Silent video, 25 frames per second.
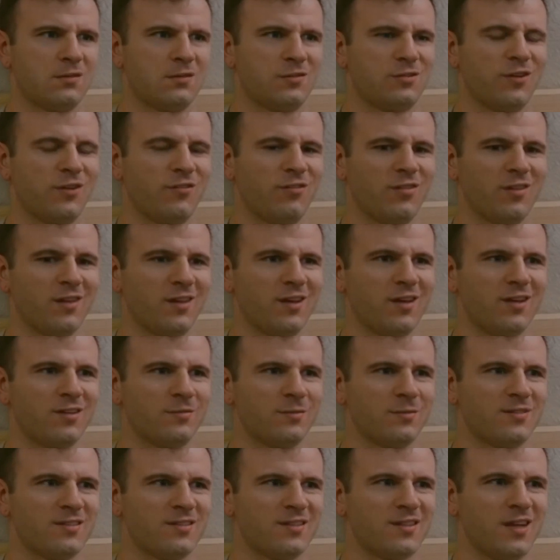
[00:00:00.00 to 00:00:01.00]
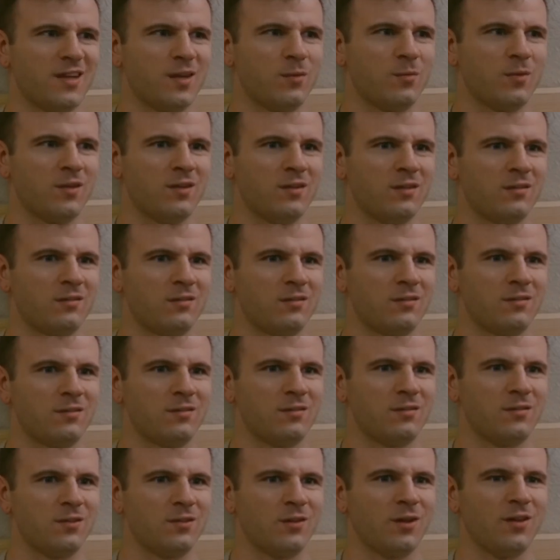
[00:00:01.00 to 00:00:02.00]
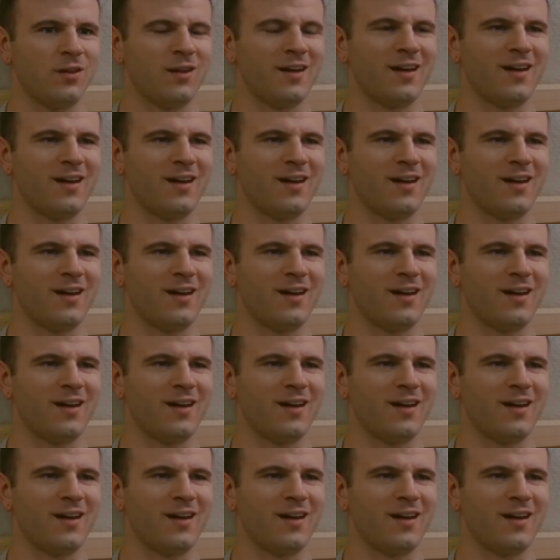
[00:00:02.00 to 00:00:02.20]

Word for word: Trevor and the guys must have came in and took all